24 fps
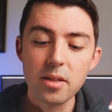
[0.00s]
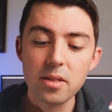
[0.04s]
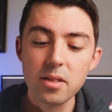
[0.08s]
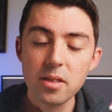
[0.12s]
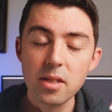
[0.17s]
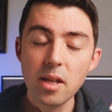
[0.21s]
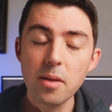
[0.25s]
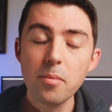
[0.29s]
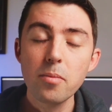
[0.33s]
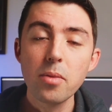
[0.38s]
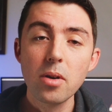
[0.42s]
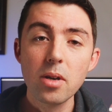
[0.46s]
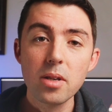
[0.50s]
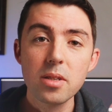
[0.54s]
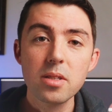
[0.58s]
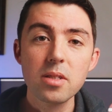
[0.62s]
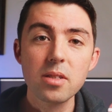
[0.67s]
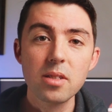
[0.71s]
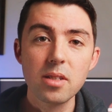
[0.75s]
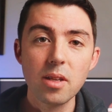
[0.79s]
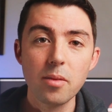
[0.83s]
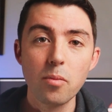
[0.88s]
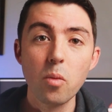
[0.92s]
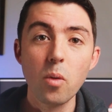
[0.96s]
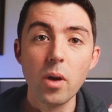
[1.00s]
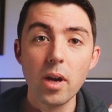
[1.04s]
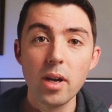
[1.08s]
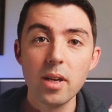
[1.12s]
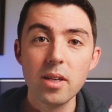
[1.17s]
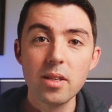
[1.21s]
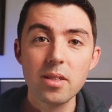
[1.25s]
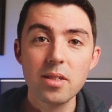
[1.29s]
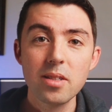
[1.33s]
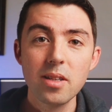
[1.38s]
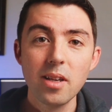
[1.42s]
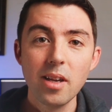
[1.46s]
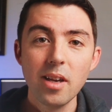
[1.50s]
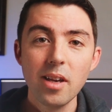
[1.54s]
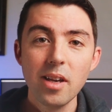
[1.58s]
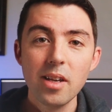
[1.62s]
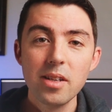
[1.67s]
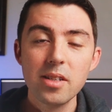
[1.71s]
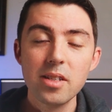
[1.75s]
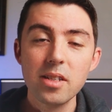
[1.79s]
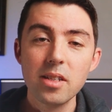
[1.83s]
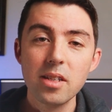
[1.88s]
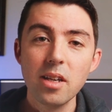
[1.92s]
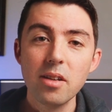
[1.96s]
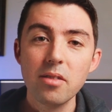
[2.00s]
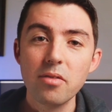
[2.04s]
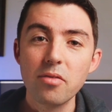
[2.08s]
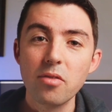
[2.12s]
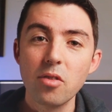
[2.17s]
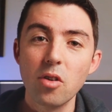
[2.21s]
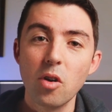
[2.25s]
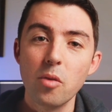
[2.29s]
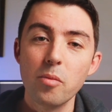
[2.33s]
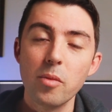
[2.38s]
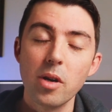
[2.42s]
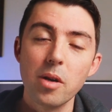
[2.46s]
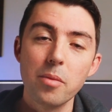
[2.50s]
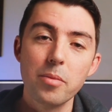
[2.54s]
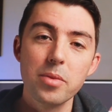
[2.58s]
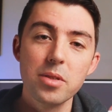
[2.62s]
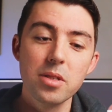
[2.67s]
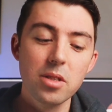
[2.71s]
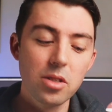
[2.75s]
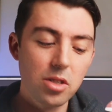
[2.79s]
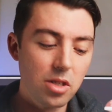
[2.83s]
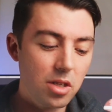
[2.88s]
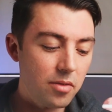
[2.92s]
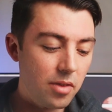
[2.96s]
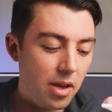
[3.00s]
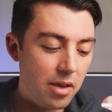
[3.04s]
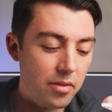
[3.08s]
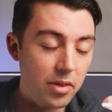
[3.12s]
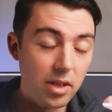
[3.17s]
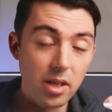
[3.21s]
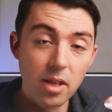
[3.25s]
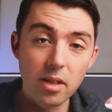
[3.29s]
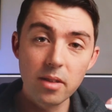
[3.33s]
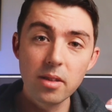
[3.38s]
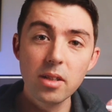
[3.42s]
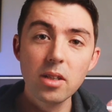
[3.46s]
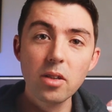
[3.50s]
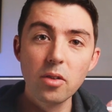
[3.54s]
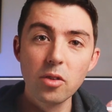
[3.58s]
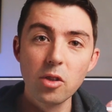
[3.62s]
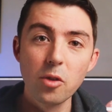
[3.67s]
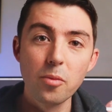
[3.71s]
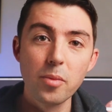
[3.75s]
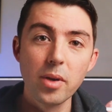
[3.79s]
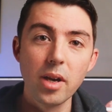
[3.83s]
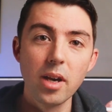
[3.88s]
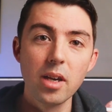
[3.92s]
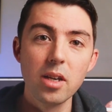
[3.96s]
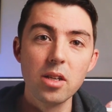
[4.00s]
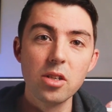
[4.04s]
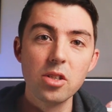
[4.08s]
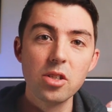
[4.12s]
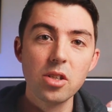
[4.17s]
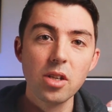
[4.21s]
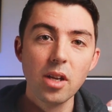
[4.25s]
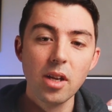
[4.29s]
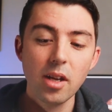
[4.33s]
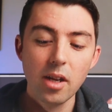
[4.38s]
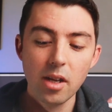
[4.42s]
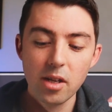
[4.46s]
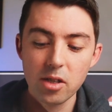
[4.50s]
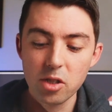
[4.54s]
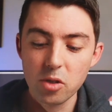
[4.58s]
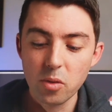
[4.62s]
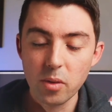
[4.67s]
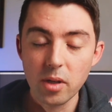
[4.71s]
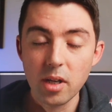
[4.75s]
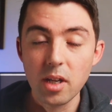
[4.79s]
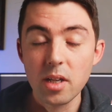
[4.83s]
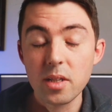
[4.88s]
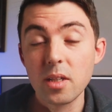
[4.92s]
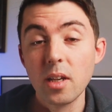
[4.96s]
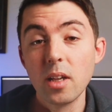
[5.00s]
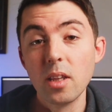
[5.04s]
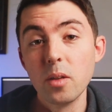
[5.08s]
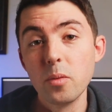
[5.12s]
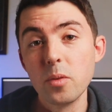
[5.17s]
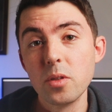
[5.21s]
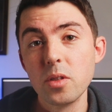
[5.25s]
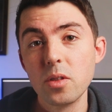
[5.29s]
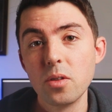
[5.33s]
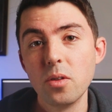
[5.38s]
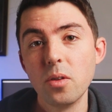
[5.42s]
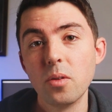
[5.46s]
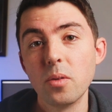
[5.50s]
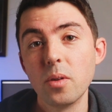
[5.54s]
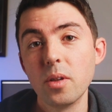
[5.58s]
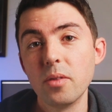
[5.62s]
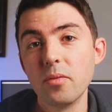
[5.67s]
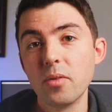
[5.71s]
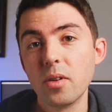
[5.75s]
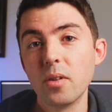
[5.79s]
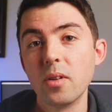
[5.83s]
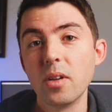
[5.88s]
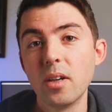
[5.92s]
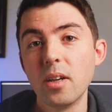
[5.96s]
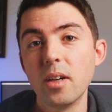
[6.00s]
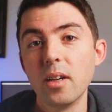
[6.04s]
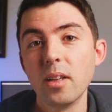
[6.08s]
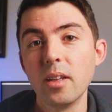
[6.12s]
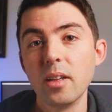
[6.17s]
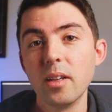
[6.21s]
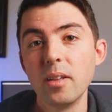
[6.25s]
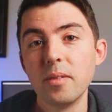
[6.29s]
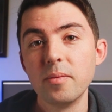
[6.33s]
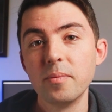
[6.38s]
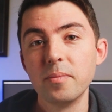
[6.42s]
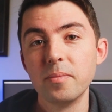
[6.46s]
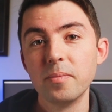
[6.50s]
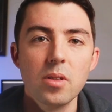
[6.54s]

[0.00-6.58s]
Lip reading: step-by-step ways to get from a position of having nothing on the page to an essay that was scoring very highly.